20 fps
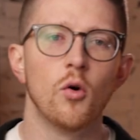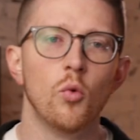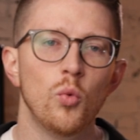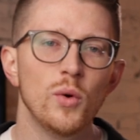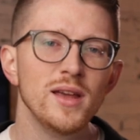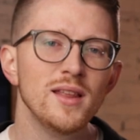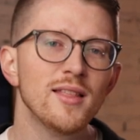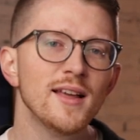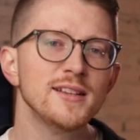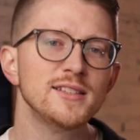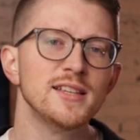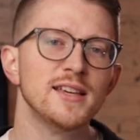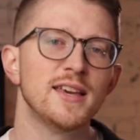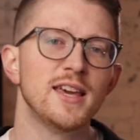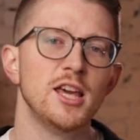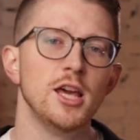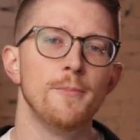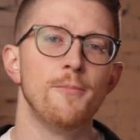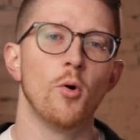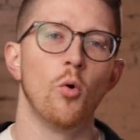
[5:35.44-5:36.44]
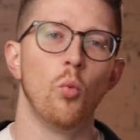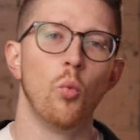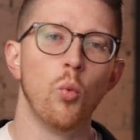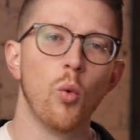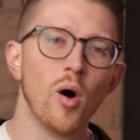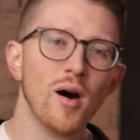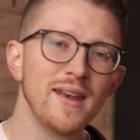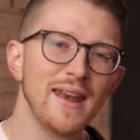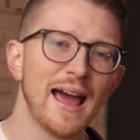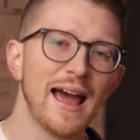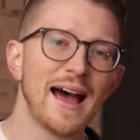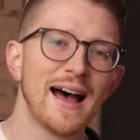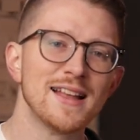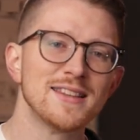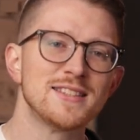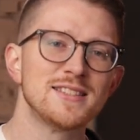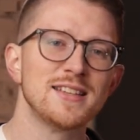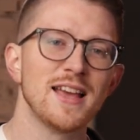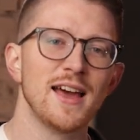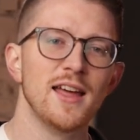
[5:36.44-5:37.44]
we like to keep one ad
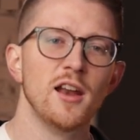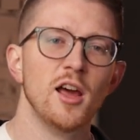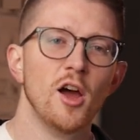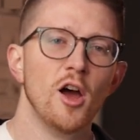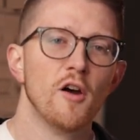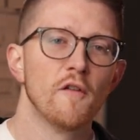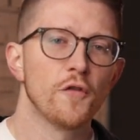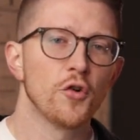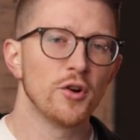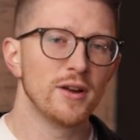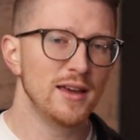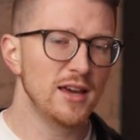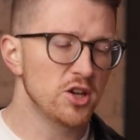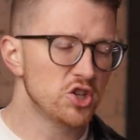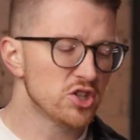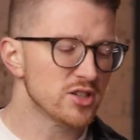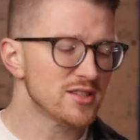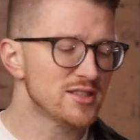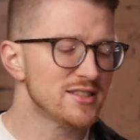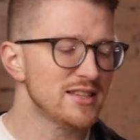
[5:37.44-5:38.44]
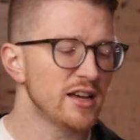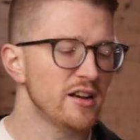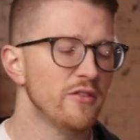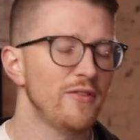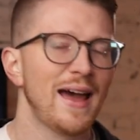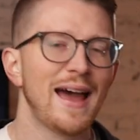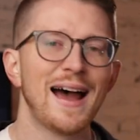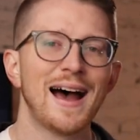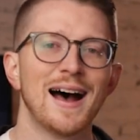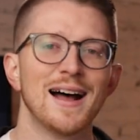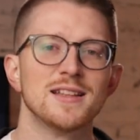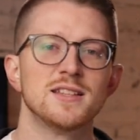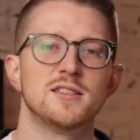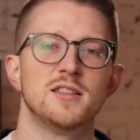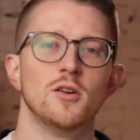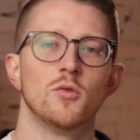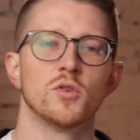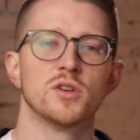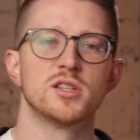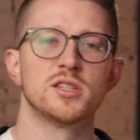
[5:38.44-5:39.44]
set for each set of ads
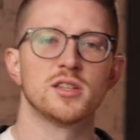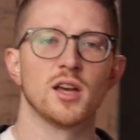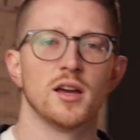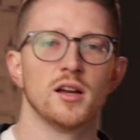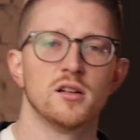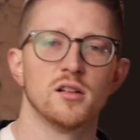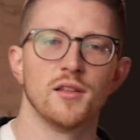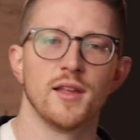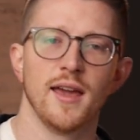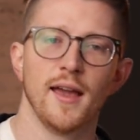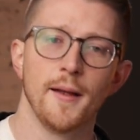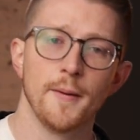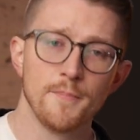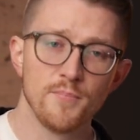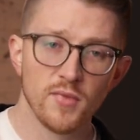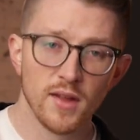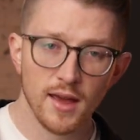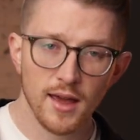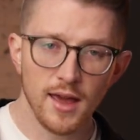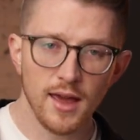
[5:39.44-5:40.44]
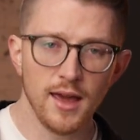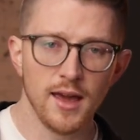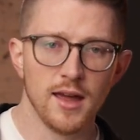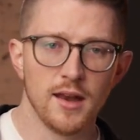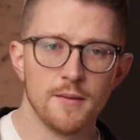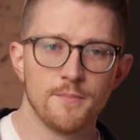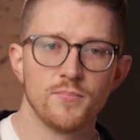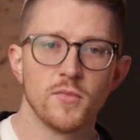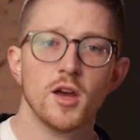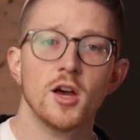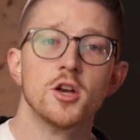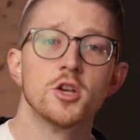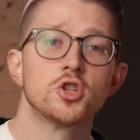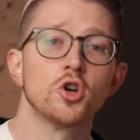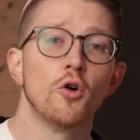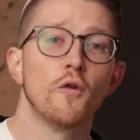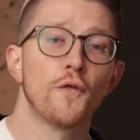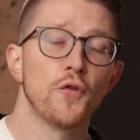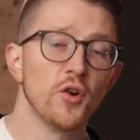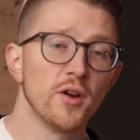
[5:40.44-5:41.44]
that we're cycling in.
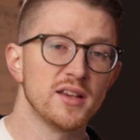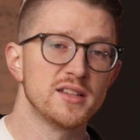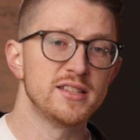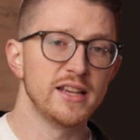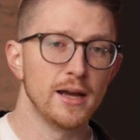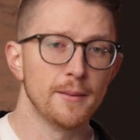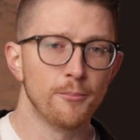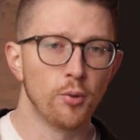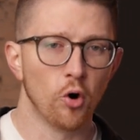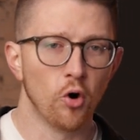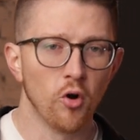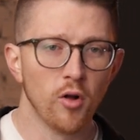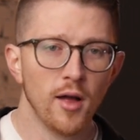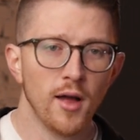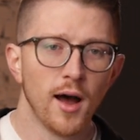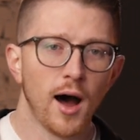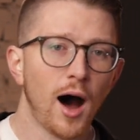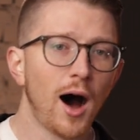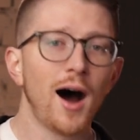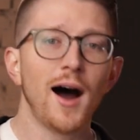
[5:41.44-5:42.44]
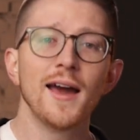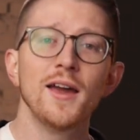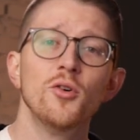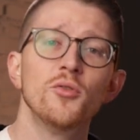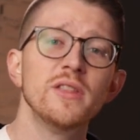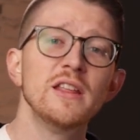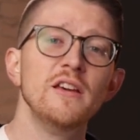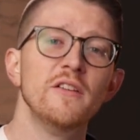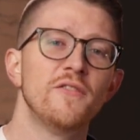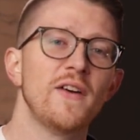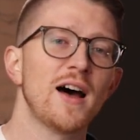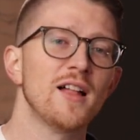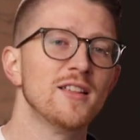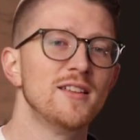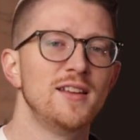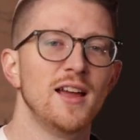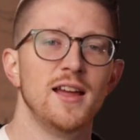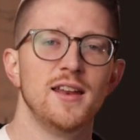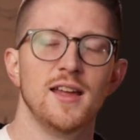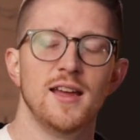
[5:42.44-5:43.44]
So for example, I only
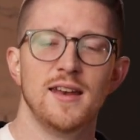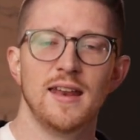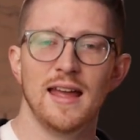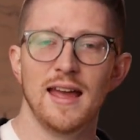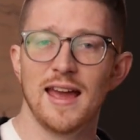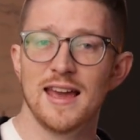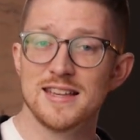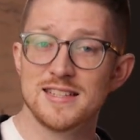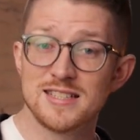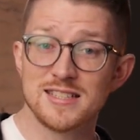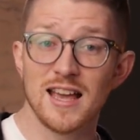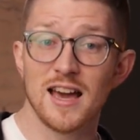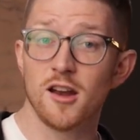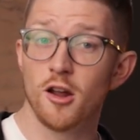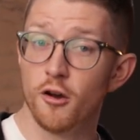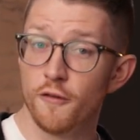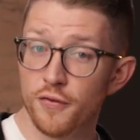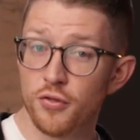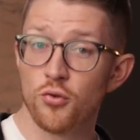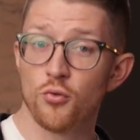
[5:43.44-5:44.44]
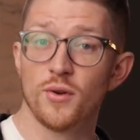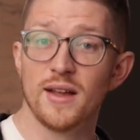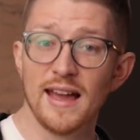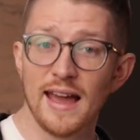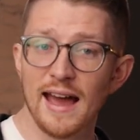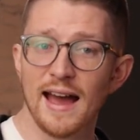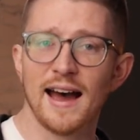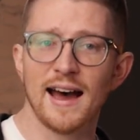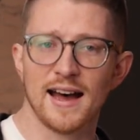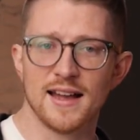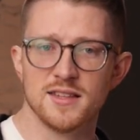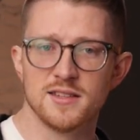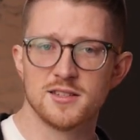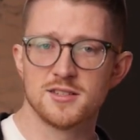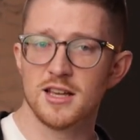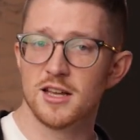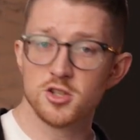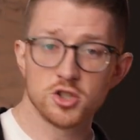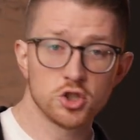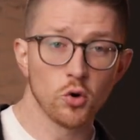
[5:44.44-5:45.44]
validated a set of 3 ads.
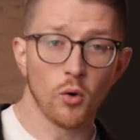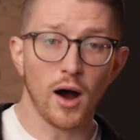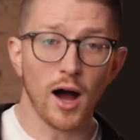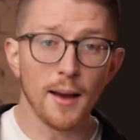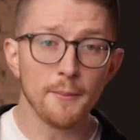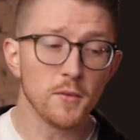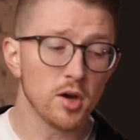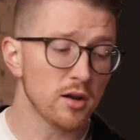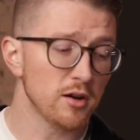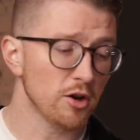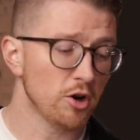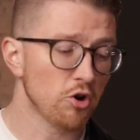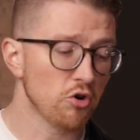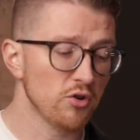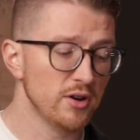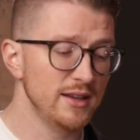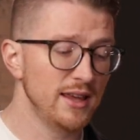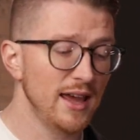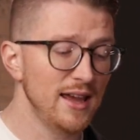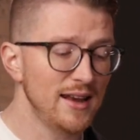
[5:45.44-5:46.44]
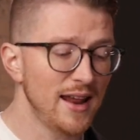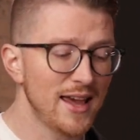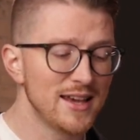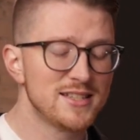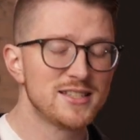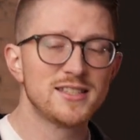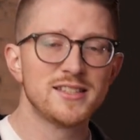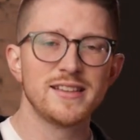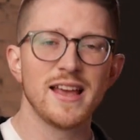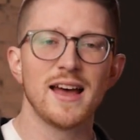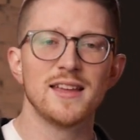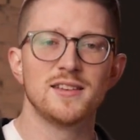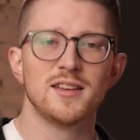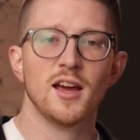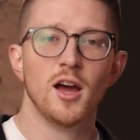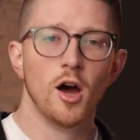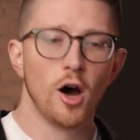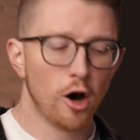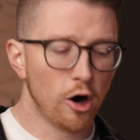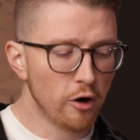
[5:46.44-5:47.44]
And so I'm going to create
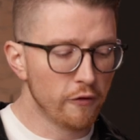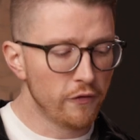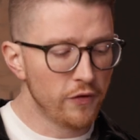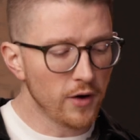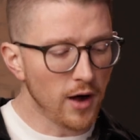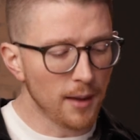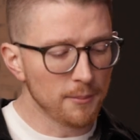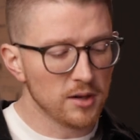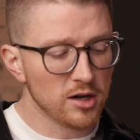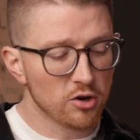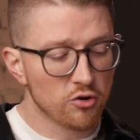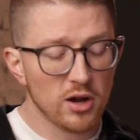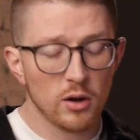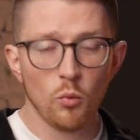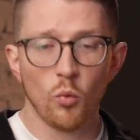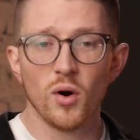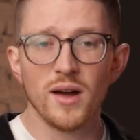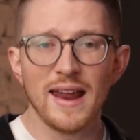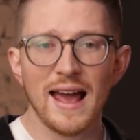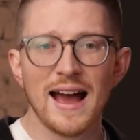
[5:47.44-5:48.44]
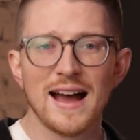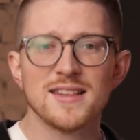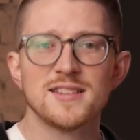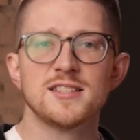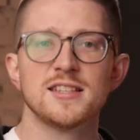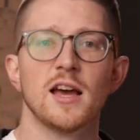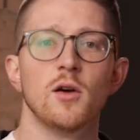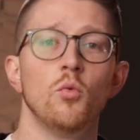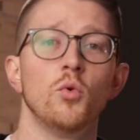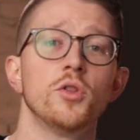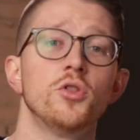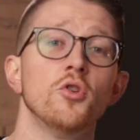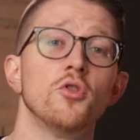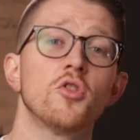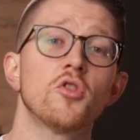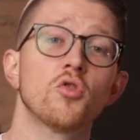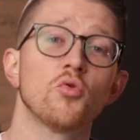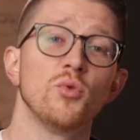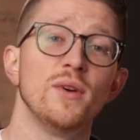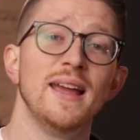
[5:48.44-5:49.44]
one ad set with those
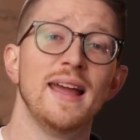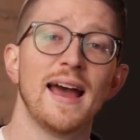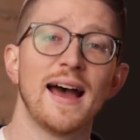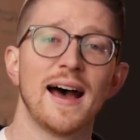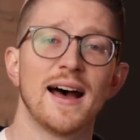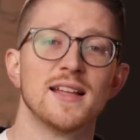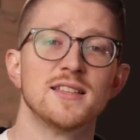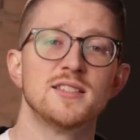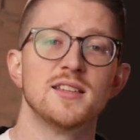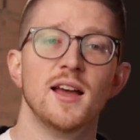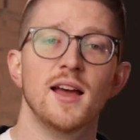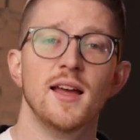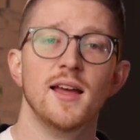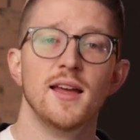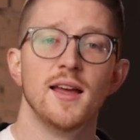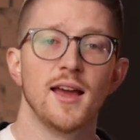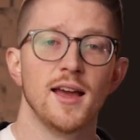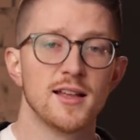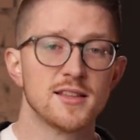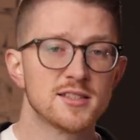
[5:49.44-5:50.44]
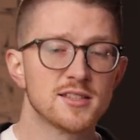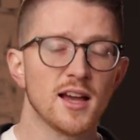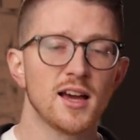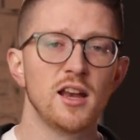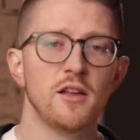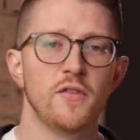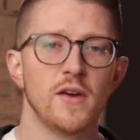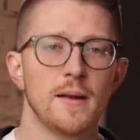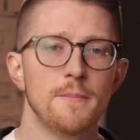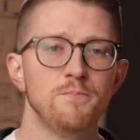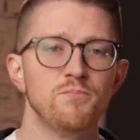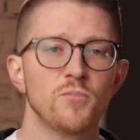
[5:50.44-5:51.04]
3 ads inside of it.